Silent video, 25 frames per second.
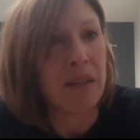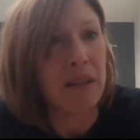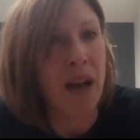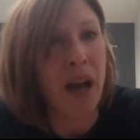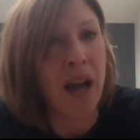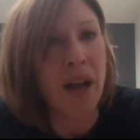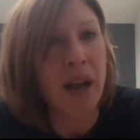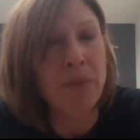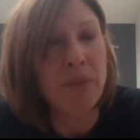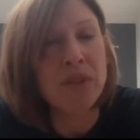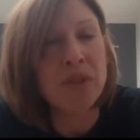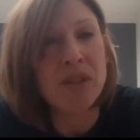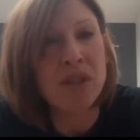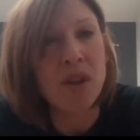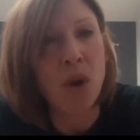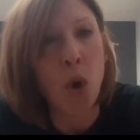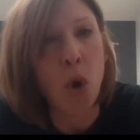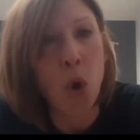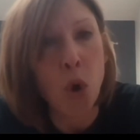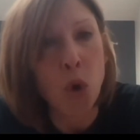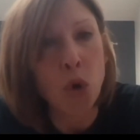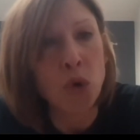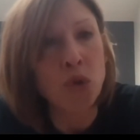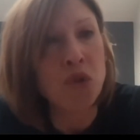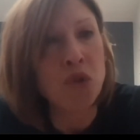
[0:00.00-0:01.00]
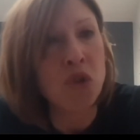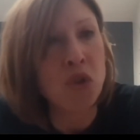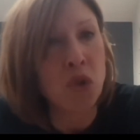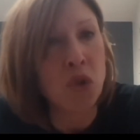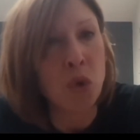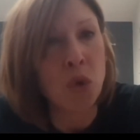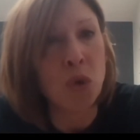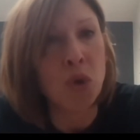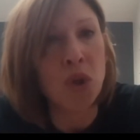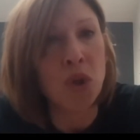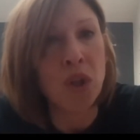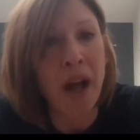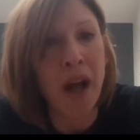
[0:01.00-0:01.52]
I was old
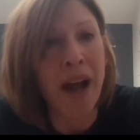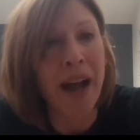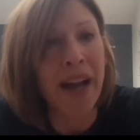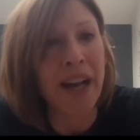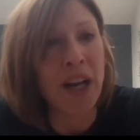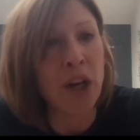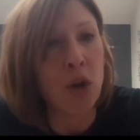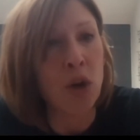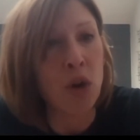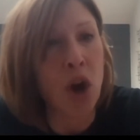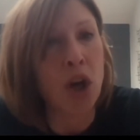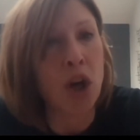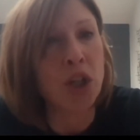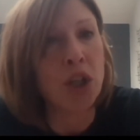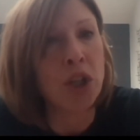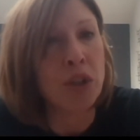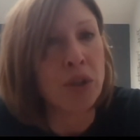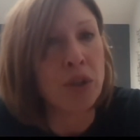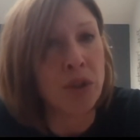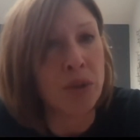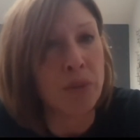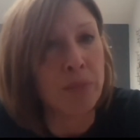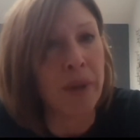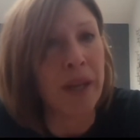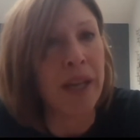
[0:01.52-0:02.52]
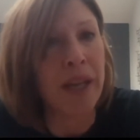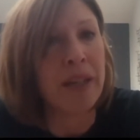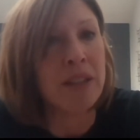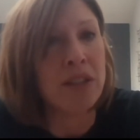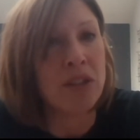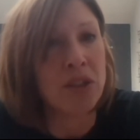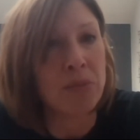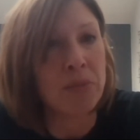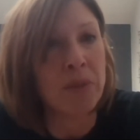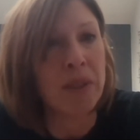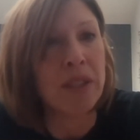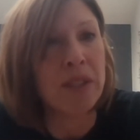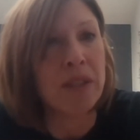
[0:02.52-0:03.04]
school hierarchical
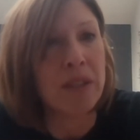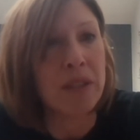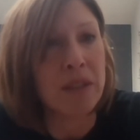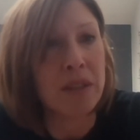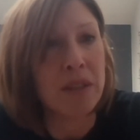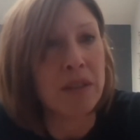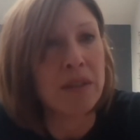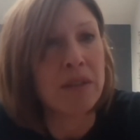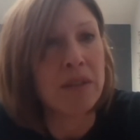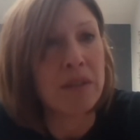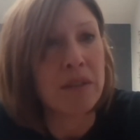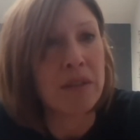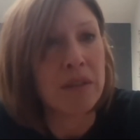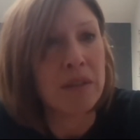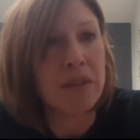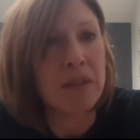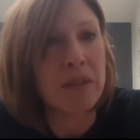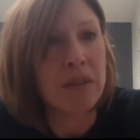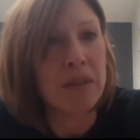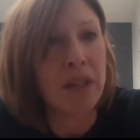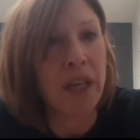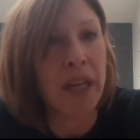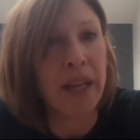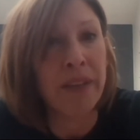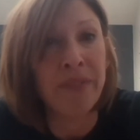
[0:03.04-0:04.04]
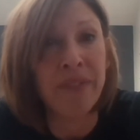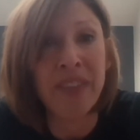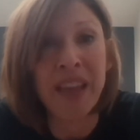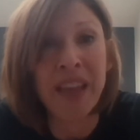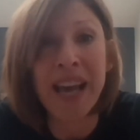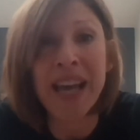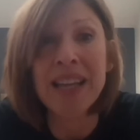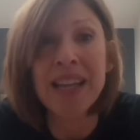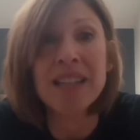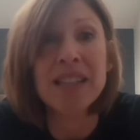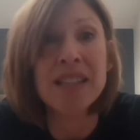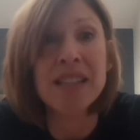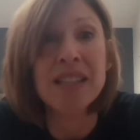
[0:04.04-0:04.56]
management. And
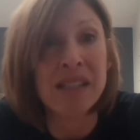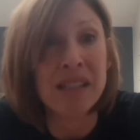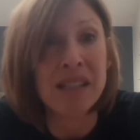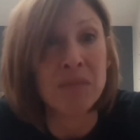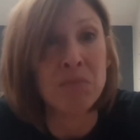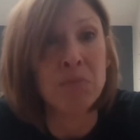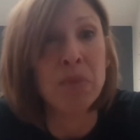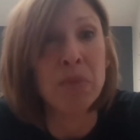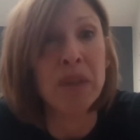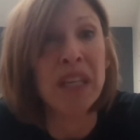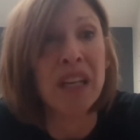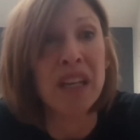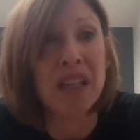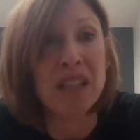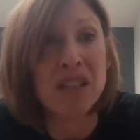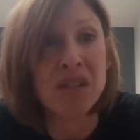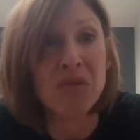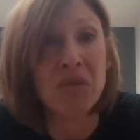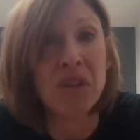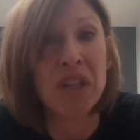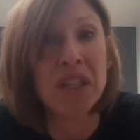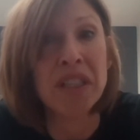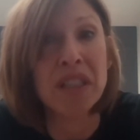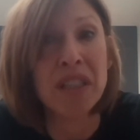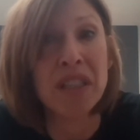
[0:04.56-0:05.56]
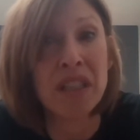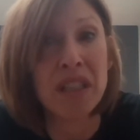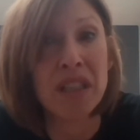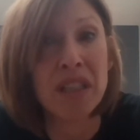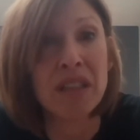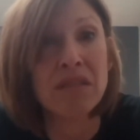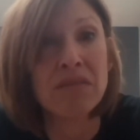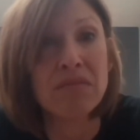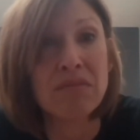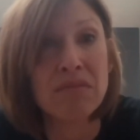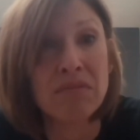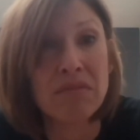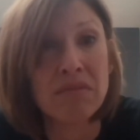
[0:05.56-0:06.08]
that is some BS right there.
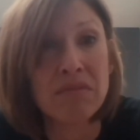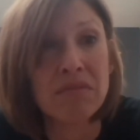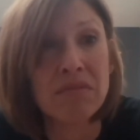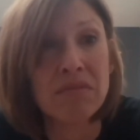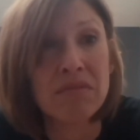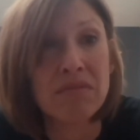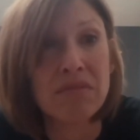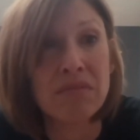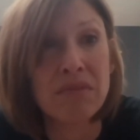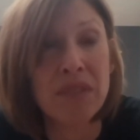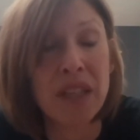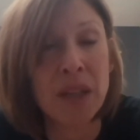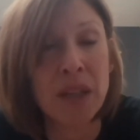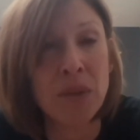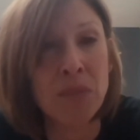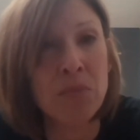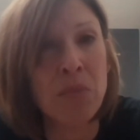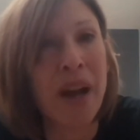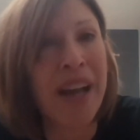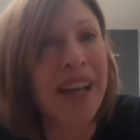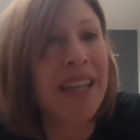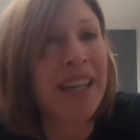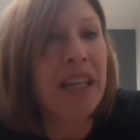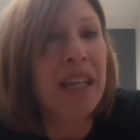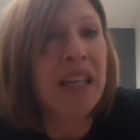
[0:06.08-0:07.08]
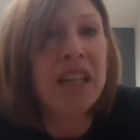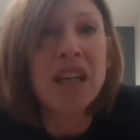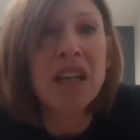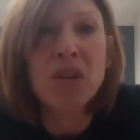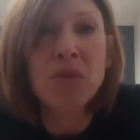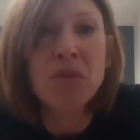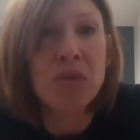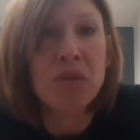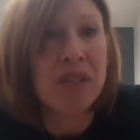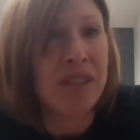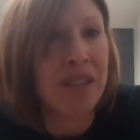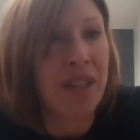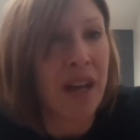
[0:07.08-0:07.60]
My ego
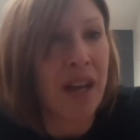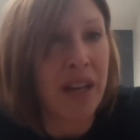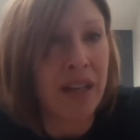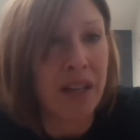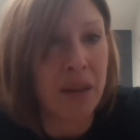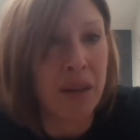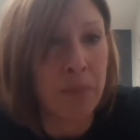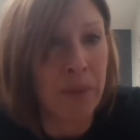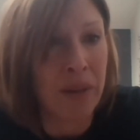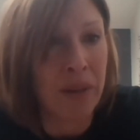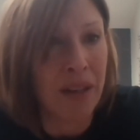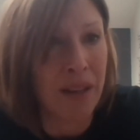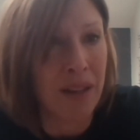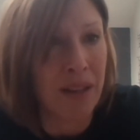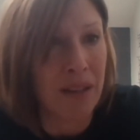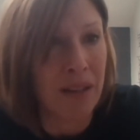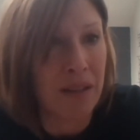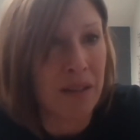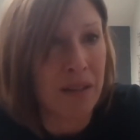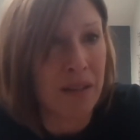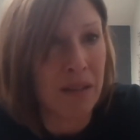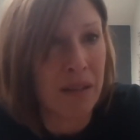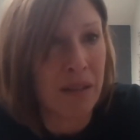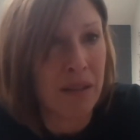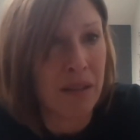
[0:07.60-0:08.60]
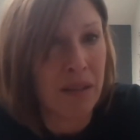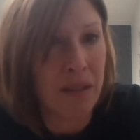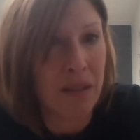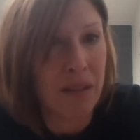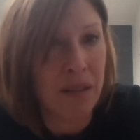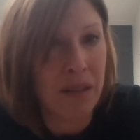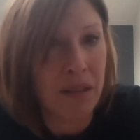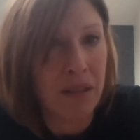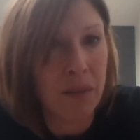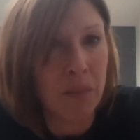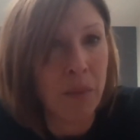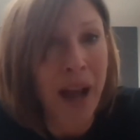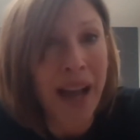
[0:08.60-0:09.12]
was tied up in it.
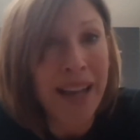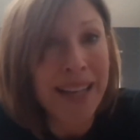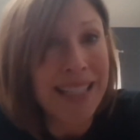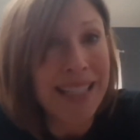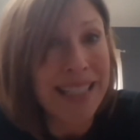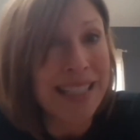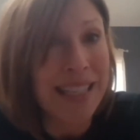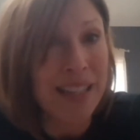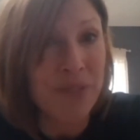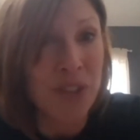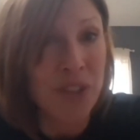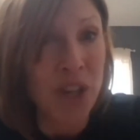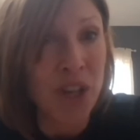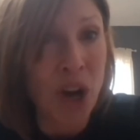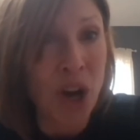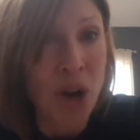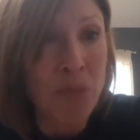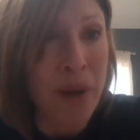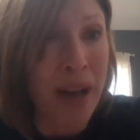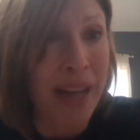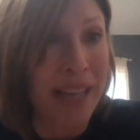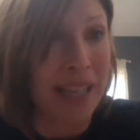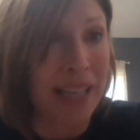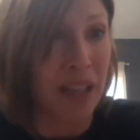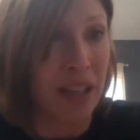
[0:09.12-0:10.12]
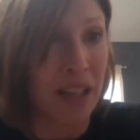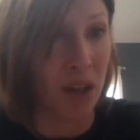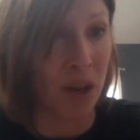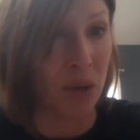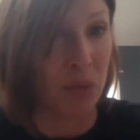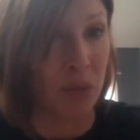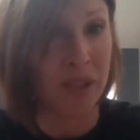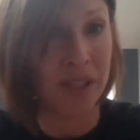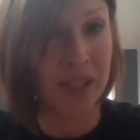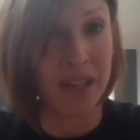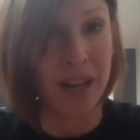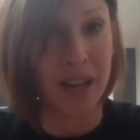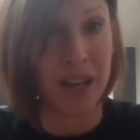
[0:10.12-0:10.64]
But I didn't even know my ego
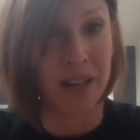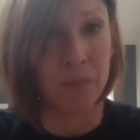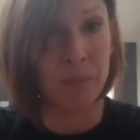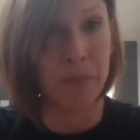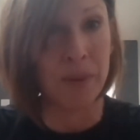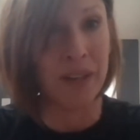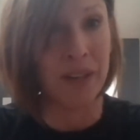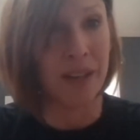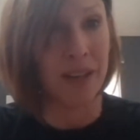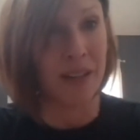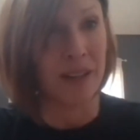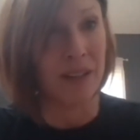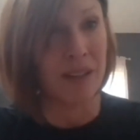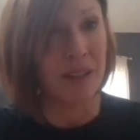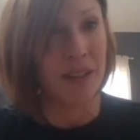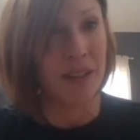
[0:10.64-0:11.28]
was tied up in it.